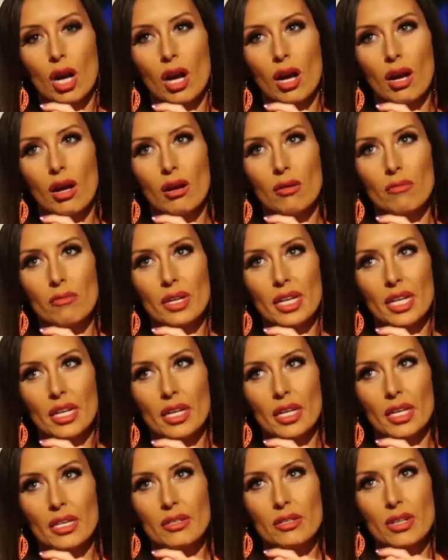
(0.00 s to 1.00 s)
um, it,
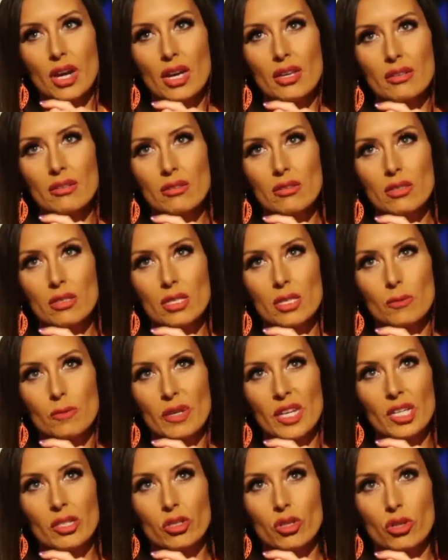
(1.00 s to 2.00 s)
it does
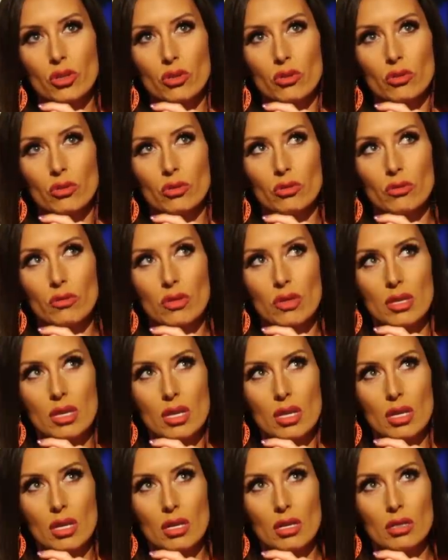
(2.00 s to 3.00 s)
speak to
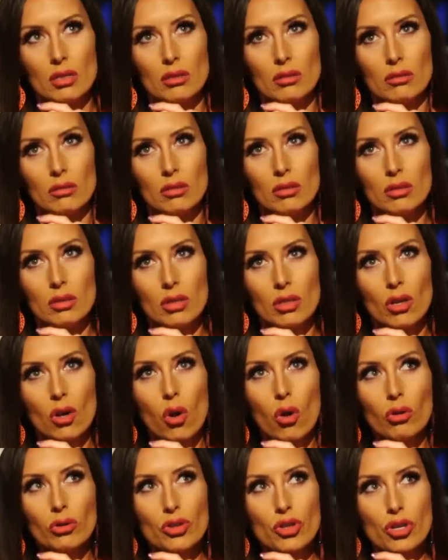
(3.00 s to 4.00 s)
the
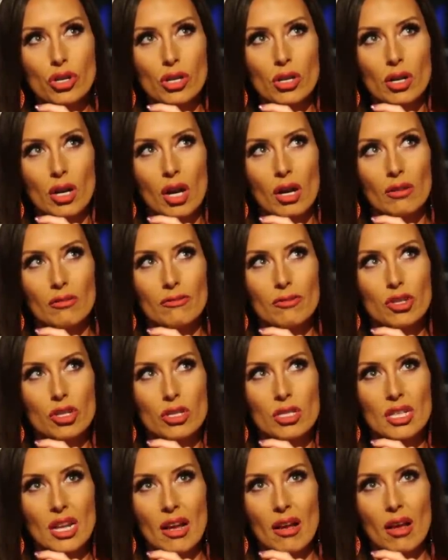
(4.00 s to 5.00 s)
culture of
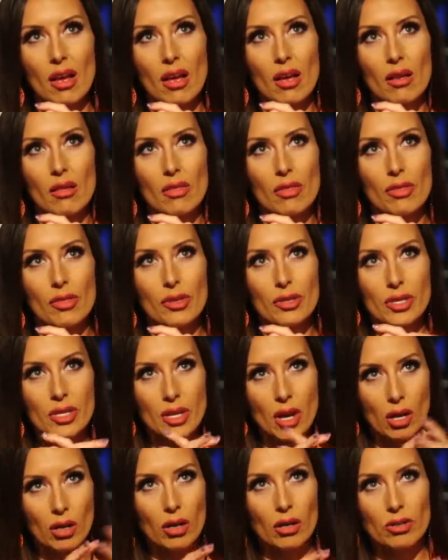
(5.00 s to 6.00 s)
just uh, the
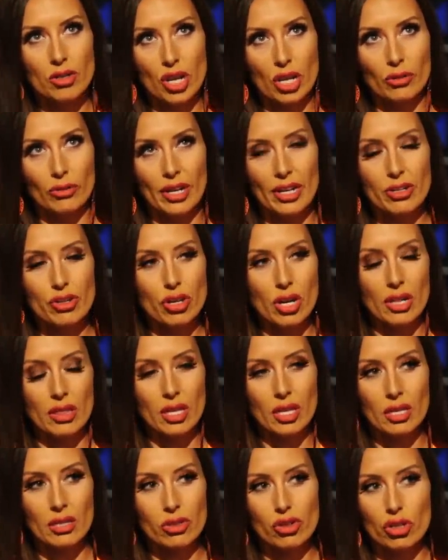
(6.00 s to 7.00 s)
younger generation, I
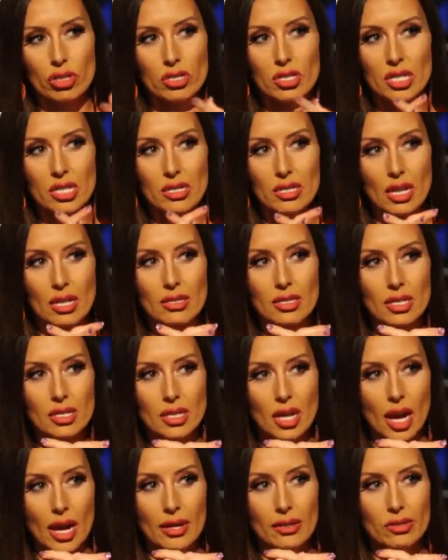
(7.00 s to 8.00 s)
think, is just
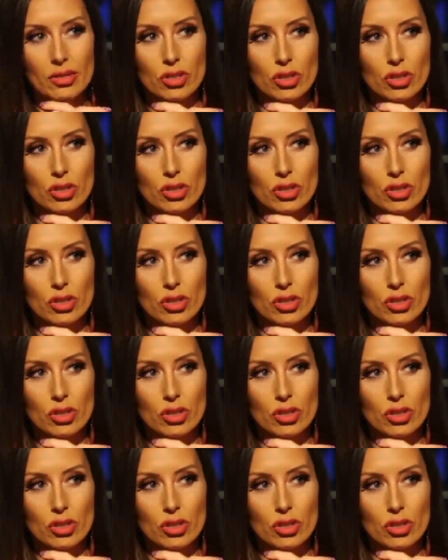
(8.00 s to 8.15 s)
desensitized